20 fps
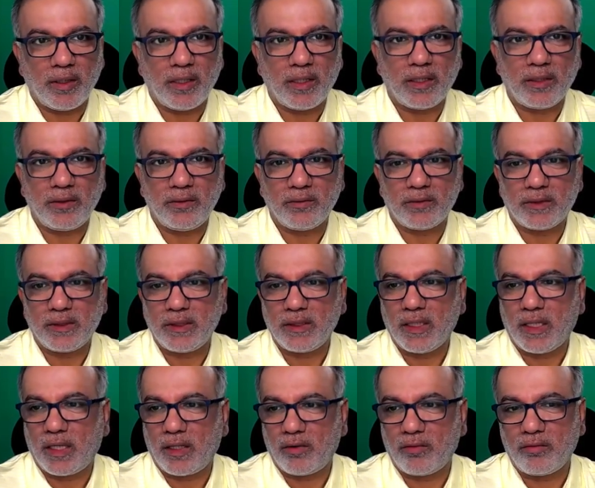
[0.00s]
and you see
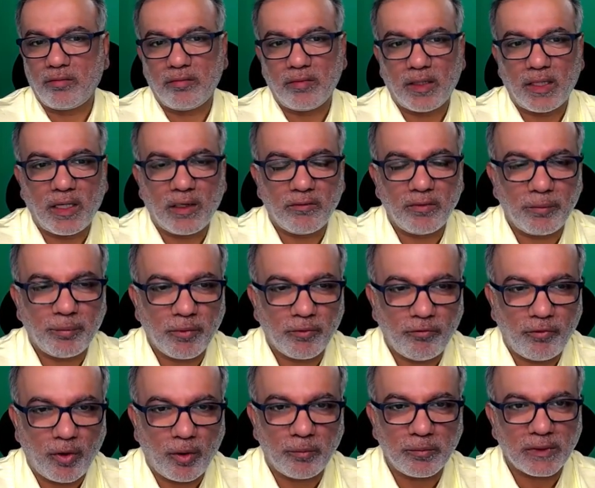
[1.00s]
how it
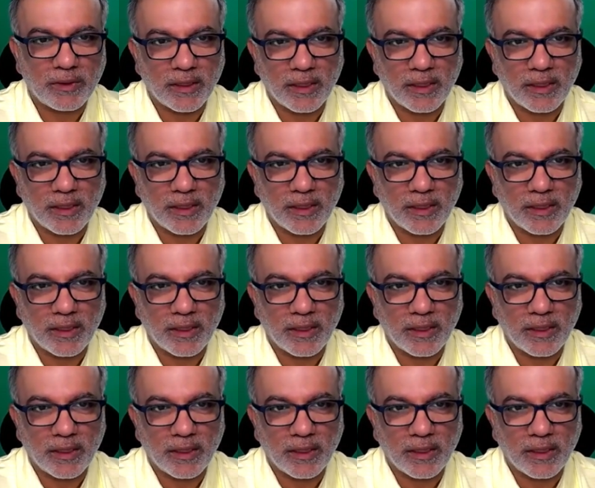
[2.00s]
performs